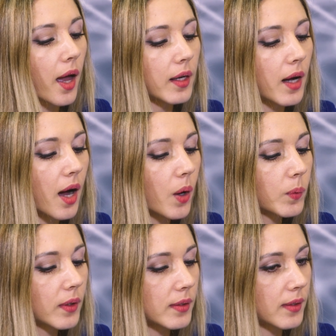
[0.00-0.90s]
and
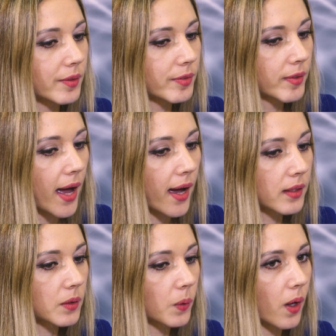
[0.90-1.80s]
how does it
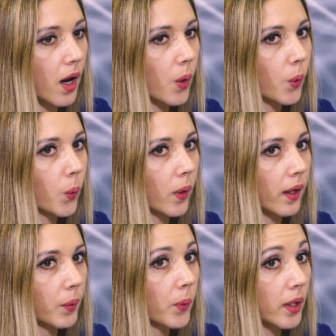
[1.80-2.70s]
affect, or how
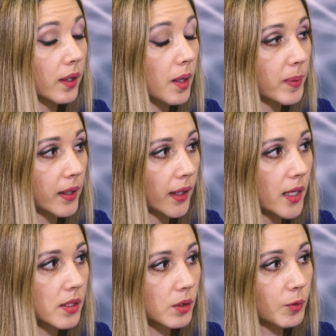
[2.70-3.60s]
what are the
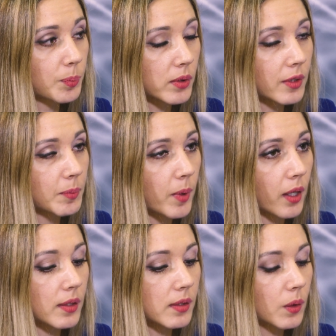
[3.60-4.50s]
implications of positive
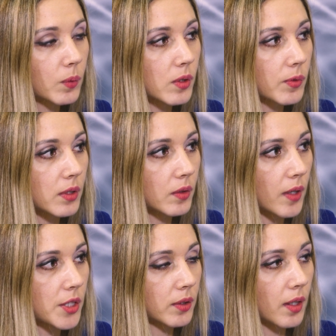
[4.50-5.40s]
market skewness for
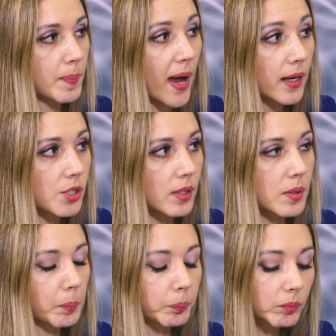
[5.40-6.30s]
discretionary
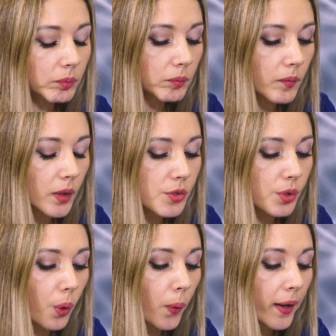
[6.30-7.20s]
managers?
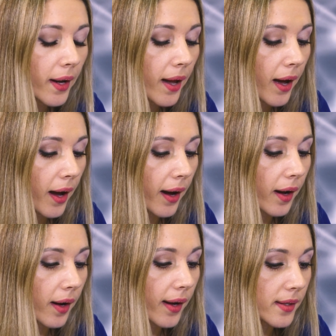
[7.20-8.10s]
So,
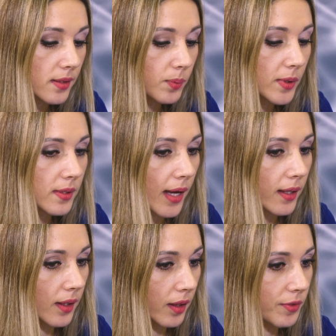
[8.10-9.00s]
as we
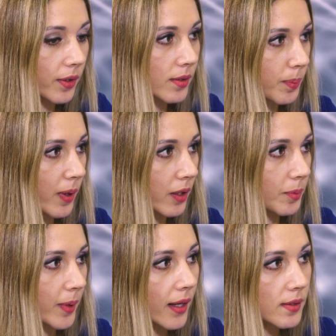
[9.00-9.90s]
said in the first part
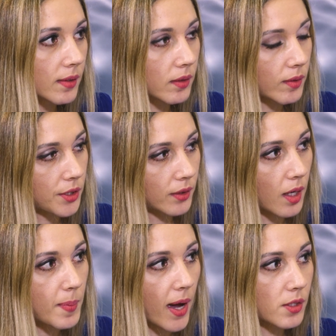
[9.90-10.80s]
of my answer,
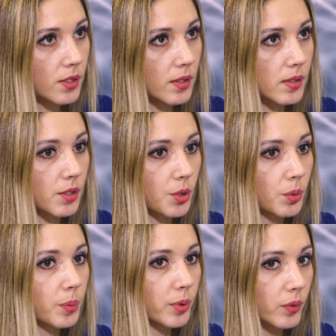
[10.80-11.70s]
discretionary managers
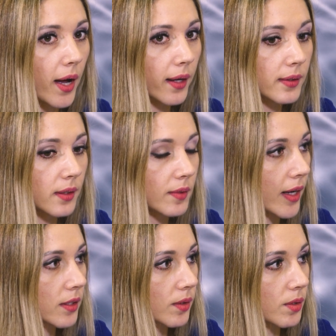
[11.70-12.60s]
should provide
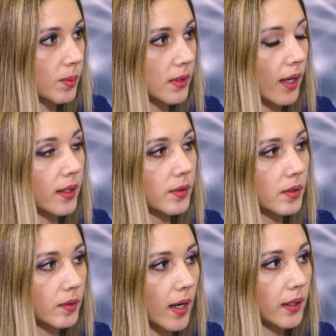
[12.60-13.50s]
investors with
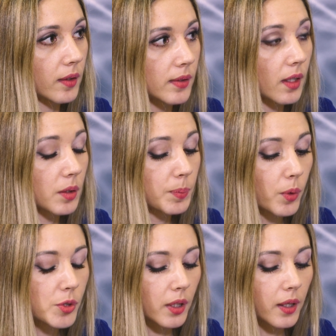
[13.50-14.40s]
idiosyncratic risk
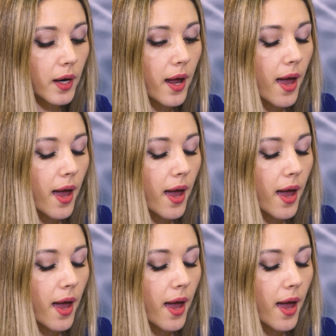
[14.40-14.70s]
exposure.